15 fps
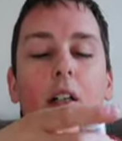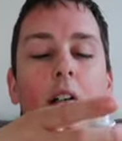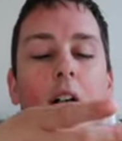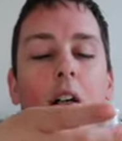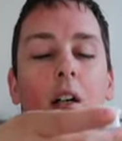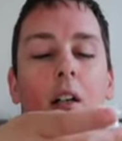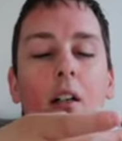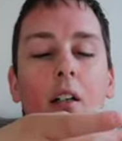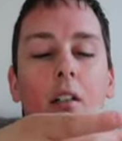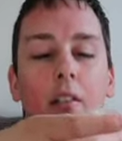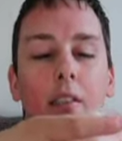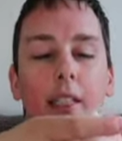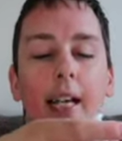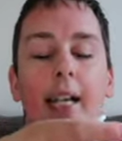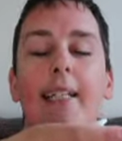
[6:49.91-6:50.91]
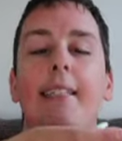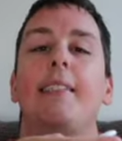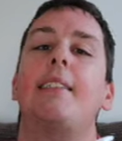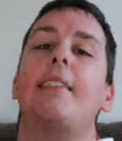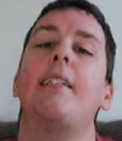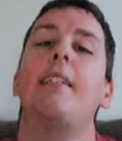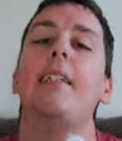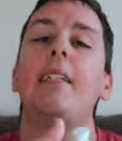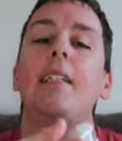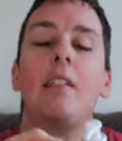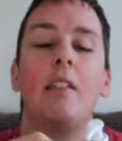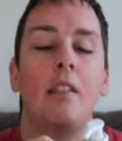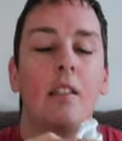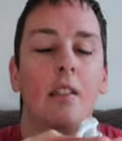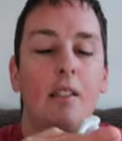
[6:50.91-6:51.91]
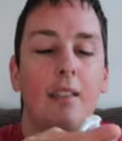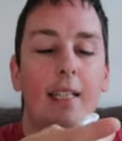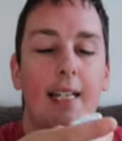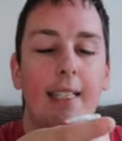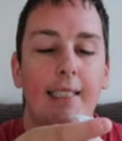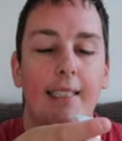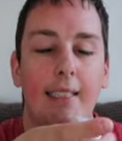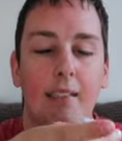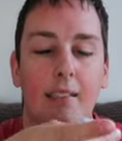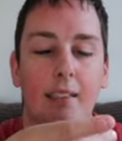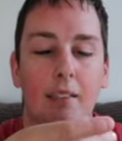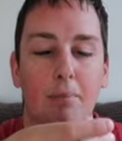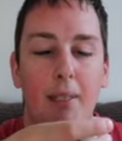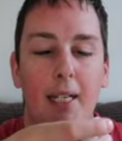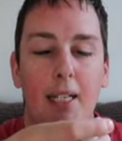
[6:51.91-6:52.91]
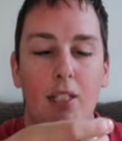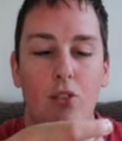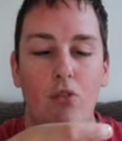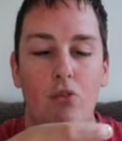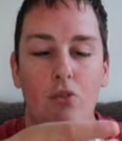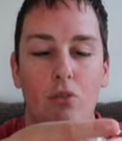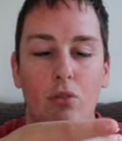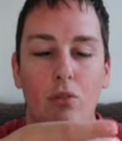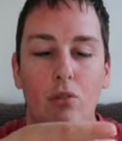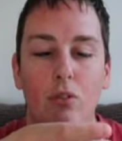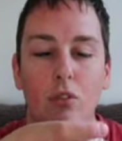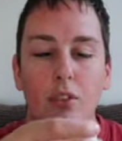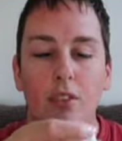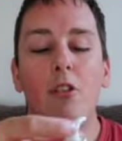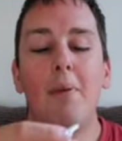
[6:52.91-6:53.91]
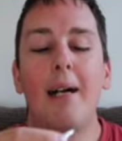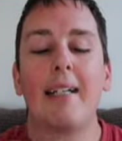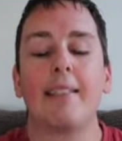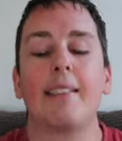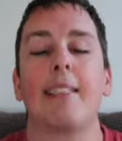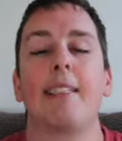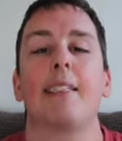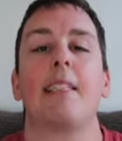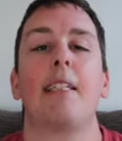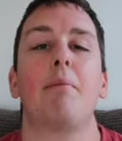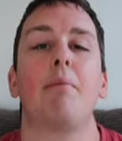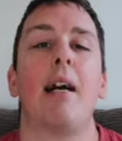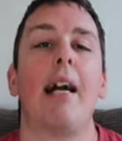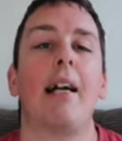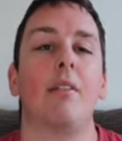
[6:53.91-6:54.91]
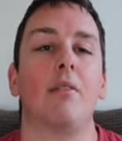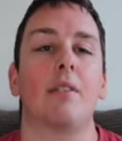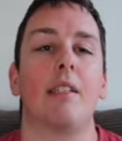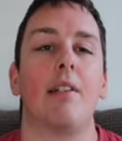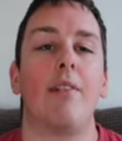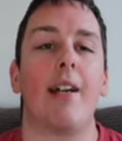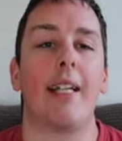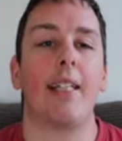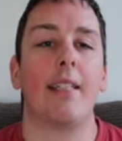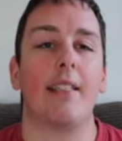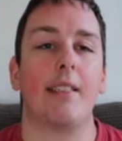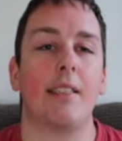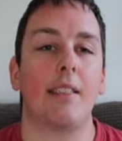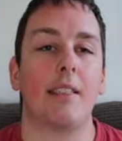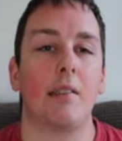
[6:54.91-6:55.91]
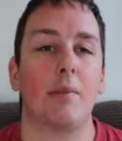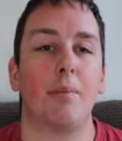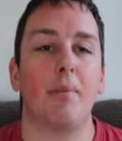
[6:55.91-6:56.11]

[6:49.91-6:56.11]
on Etsy getting the spare straws for about £16. I reckon it's going to